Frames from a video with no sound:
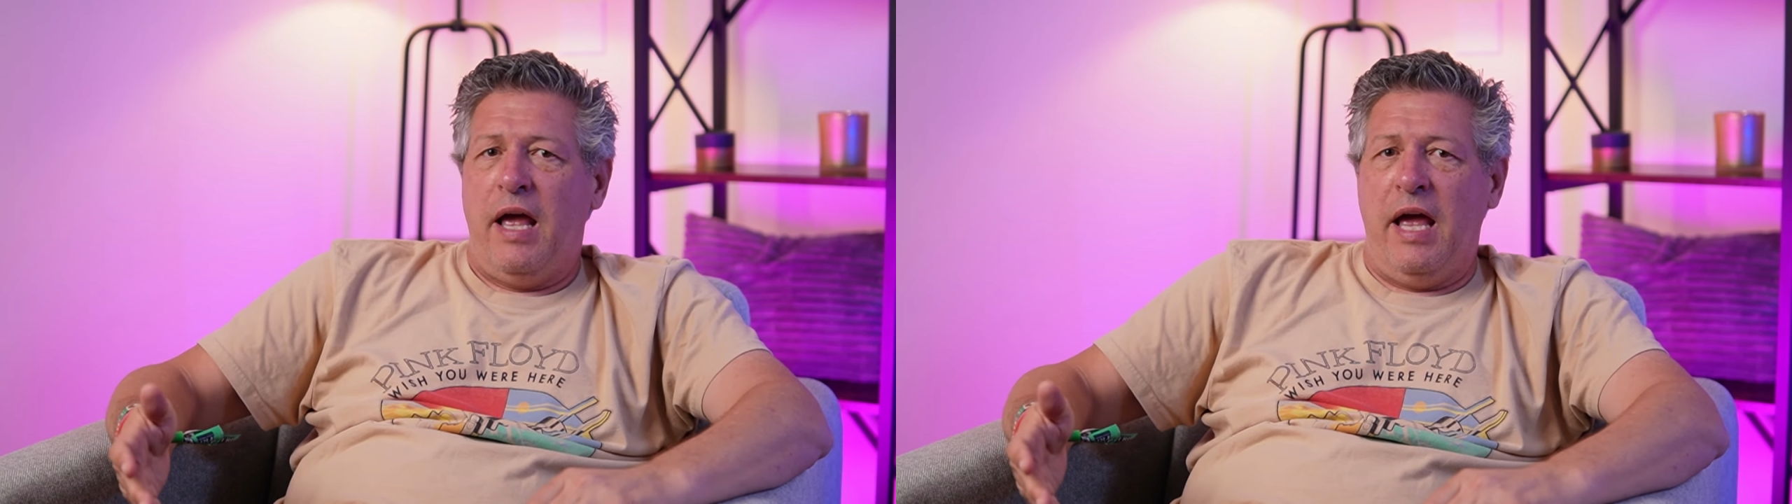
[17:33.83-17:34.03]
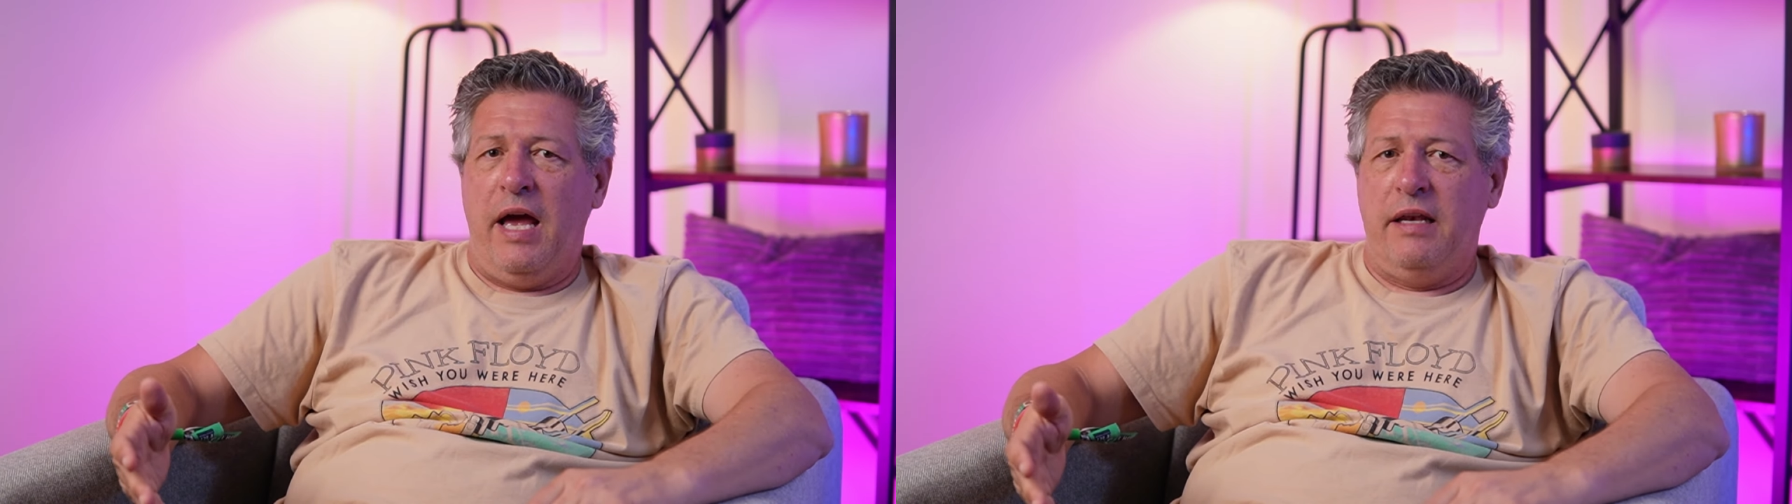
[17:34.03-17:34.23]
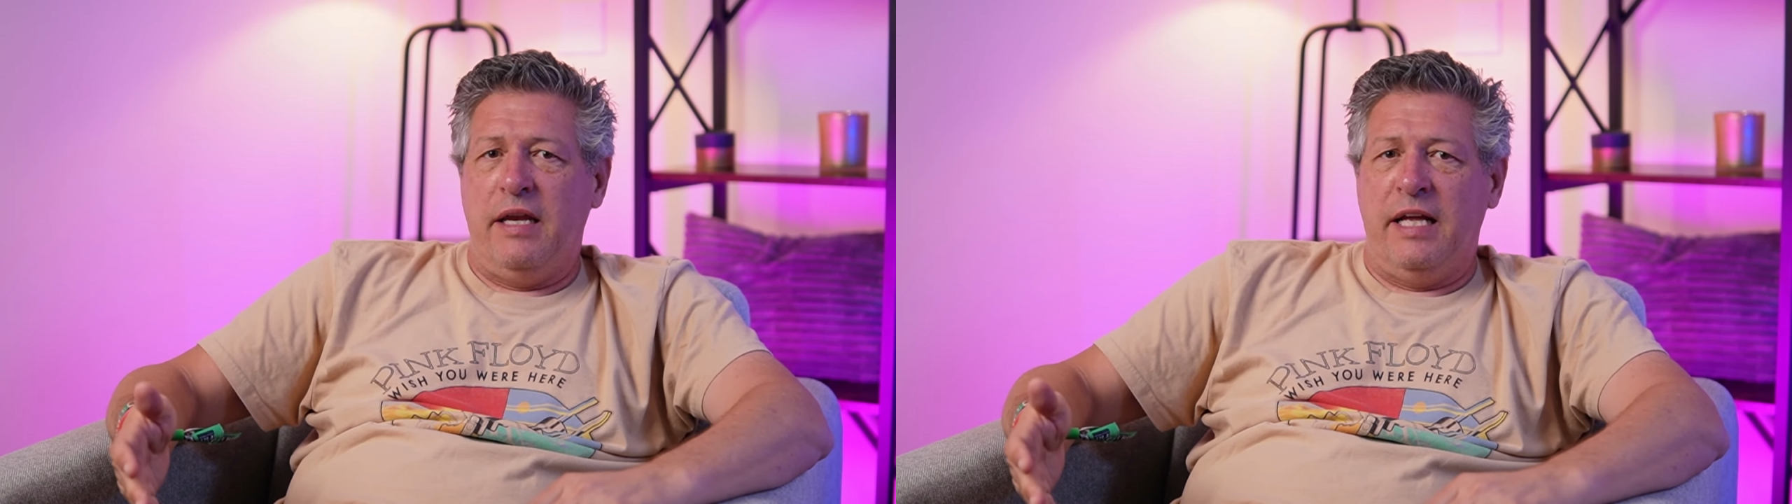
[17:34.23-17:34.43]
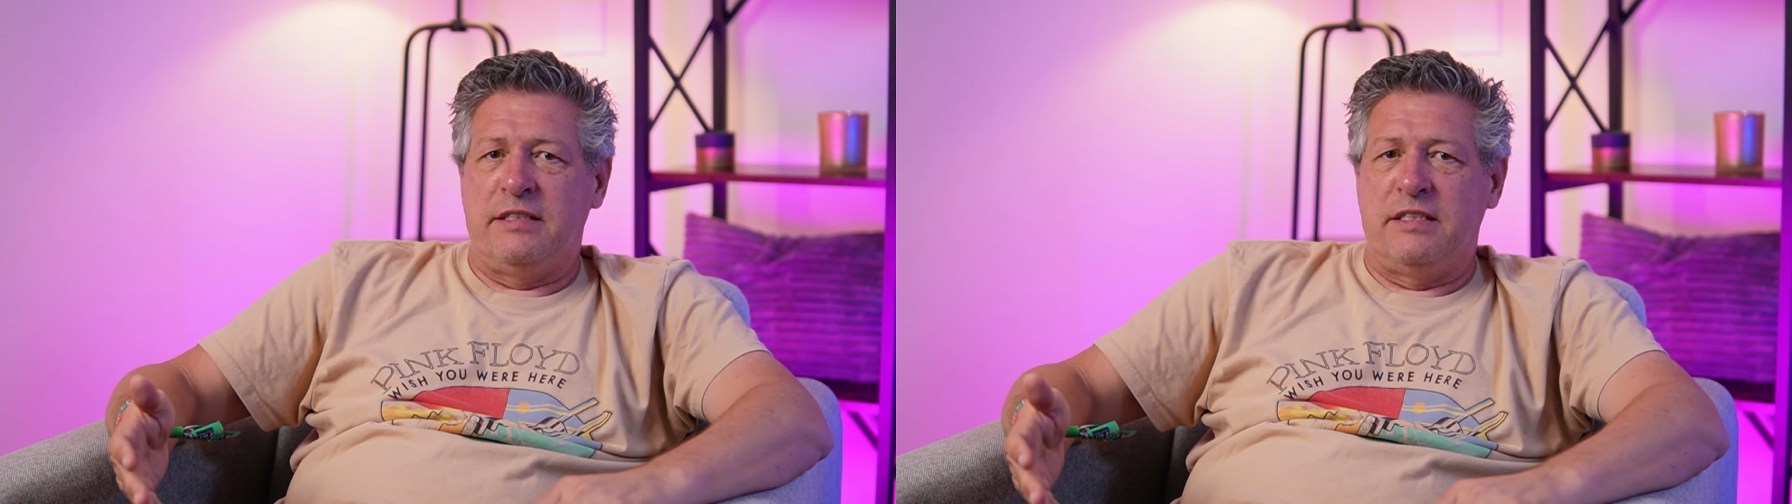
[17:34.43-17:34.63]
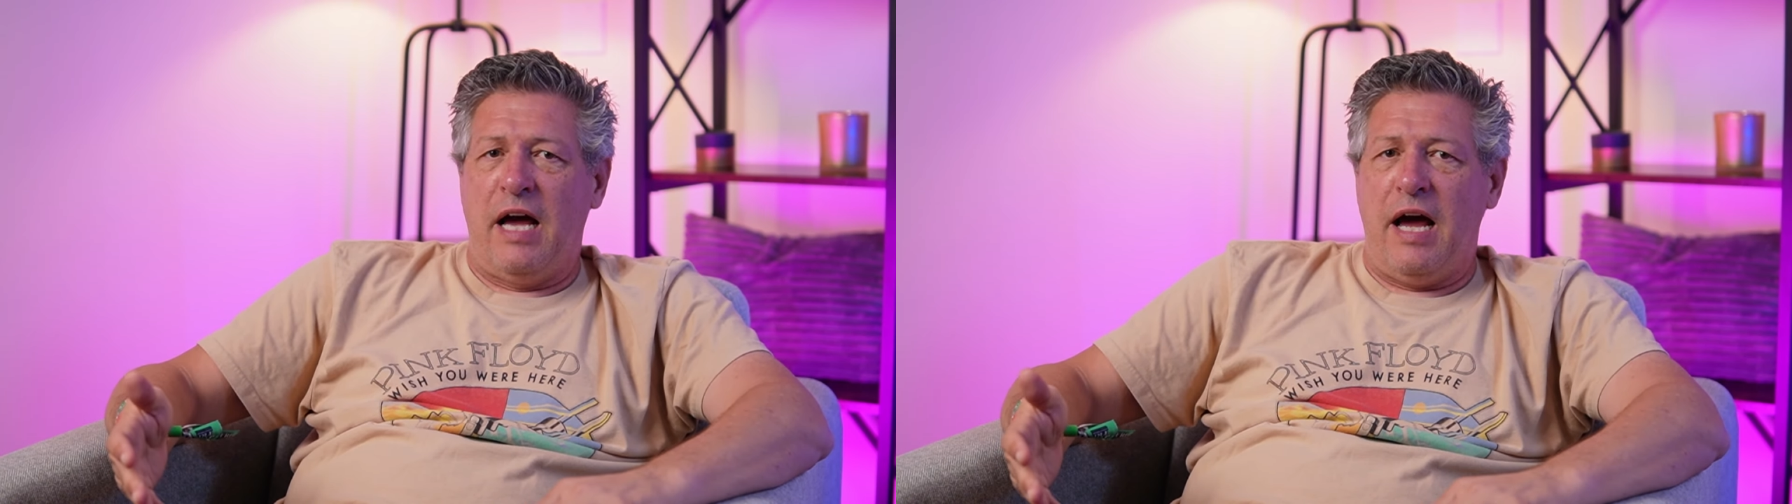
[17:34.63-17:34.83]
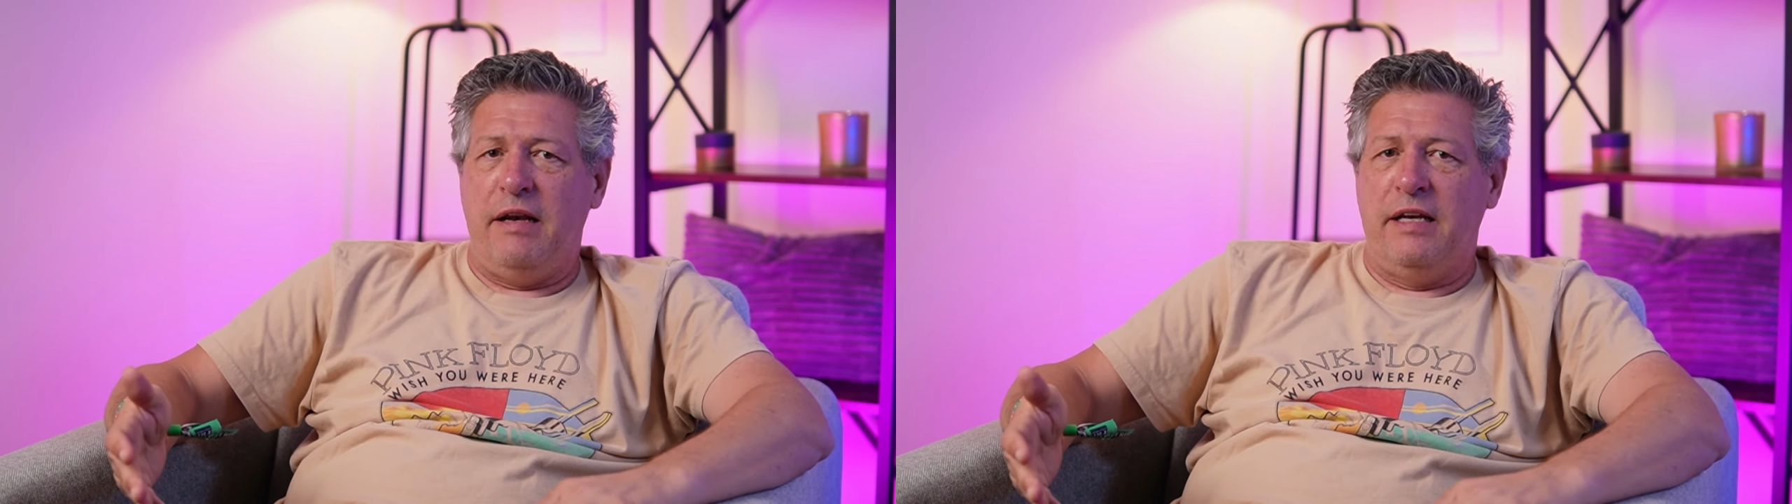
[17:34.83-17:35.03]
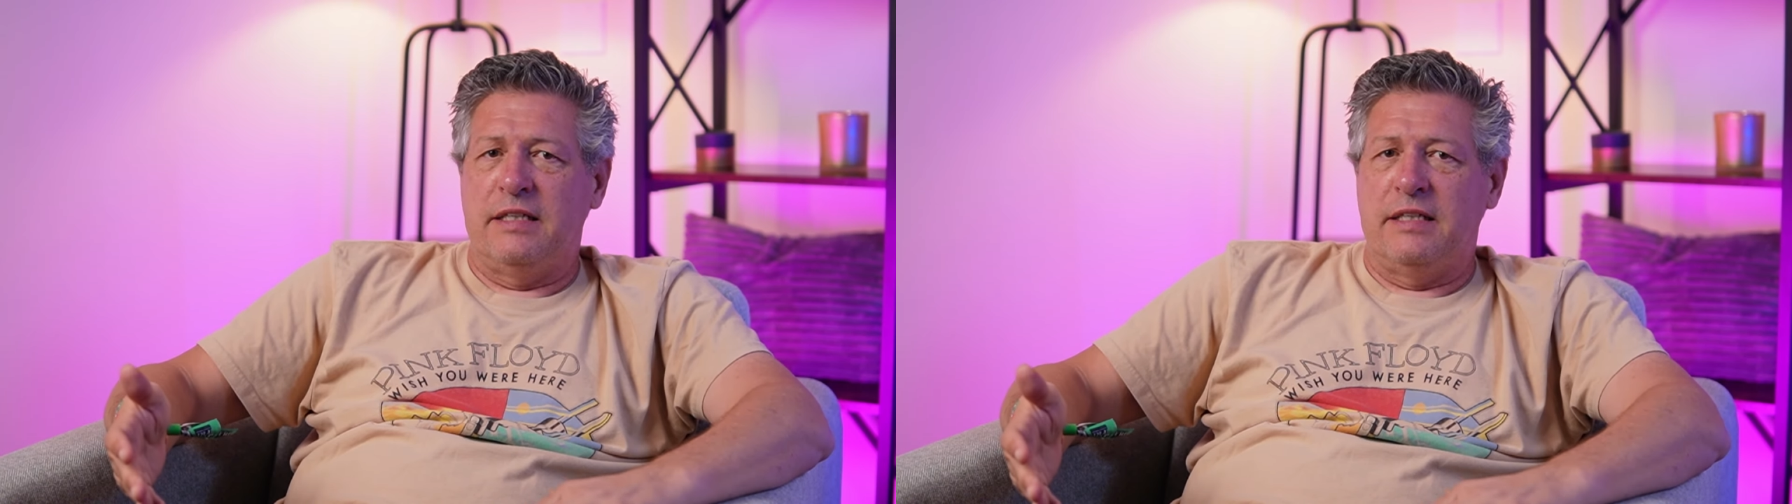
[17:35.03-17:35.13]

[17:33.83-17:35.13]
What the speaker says: And it's not